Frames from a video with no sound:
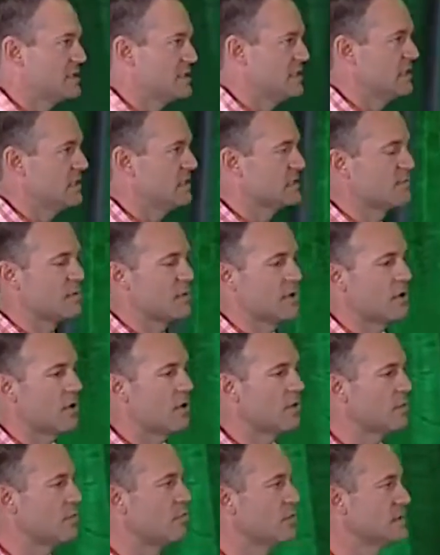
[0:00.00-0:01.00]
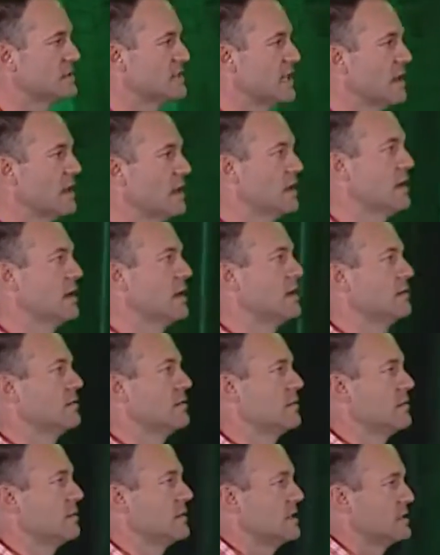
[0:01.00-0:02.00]
seen this, but Gartner puts out
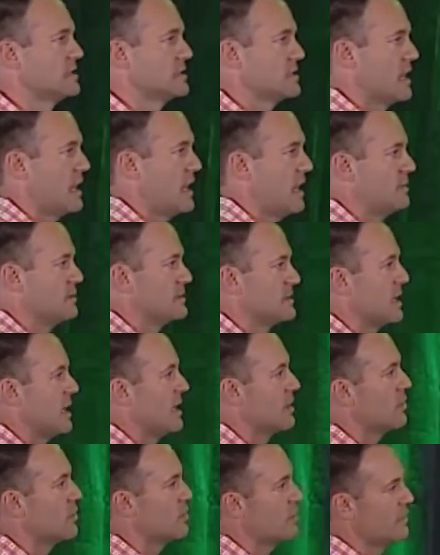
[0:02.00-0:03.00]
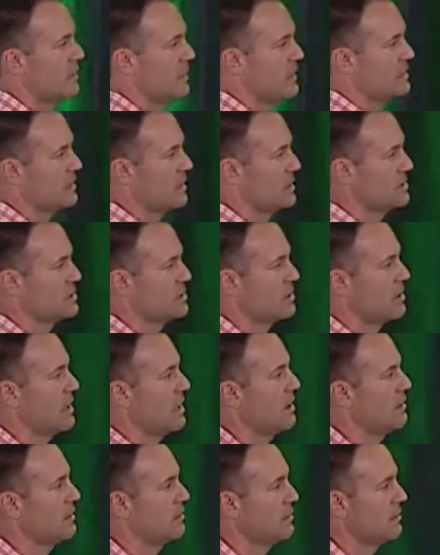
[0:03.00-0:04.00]
this hype cycle where they kind of chart
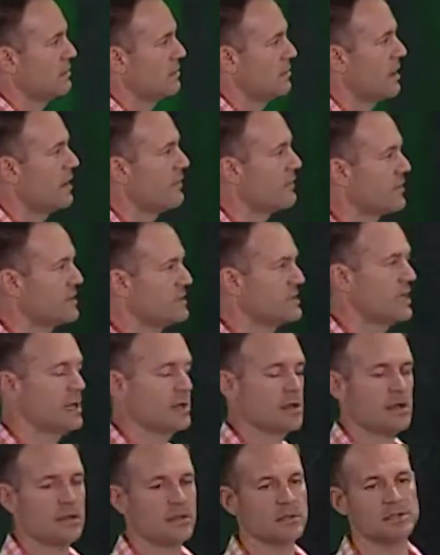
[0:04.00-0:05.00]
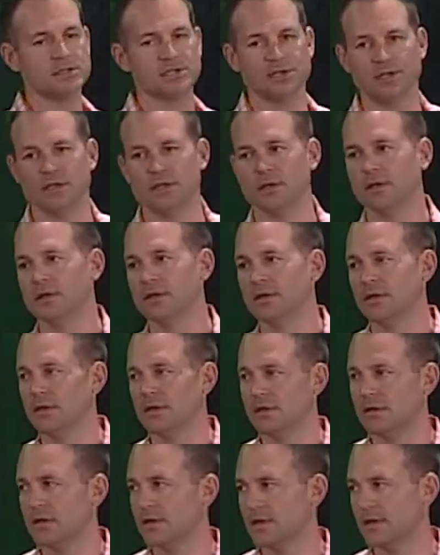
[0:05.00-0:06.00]
out every technology
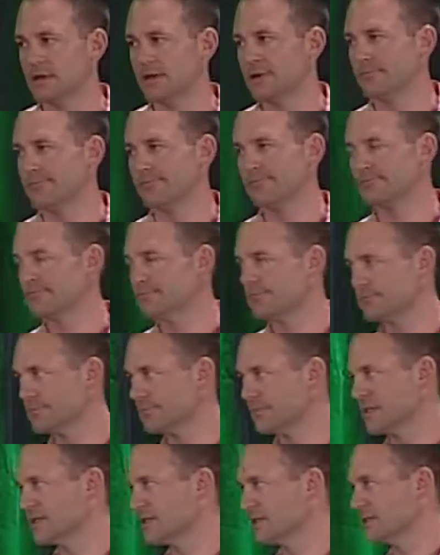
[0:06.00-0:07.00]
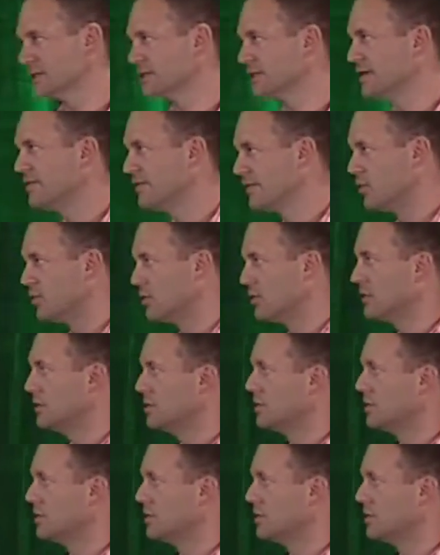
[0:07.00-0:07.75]
that's conceivable